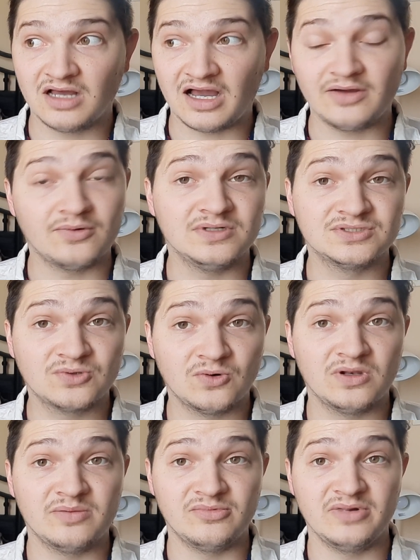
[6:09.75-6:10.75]
I always
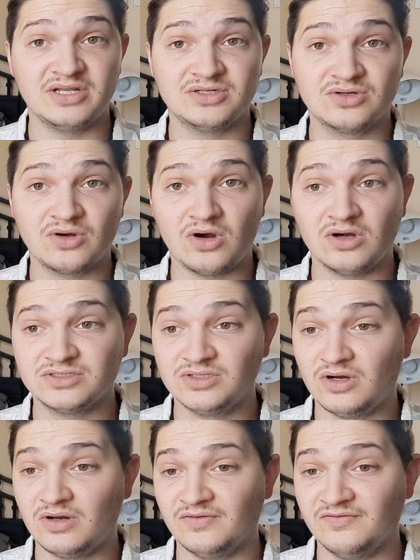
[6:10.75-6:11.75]
call him red cart
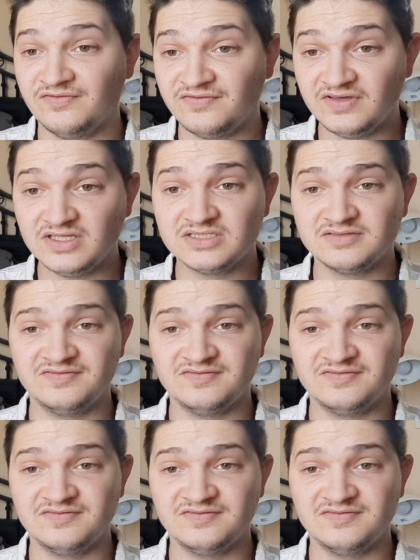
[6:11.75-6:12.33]
on feet.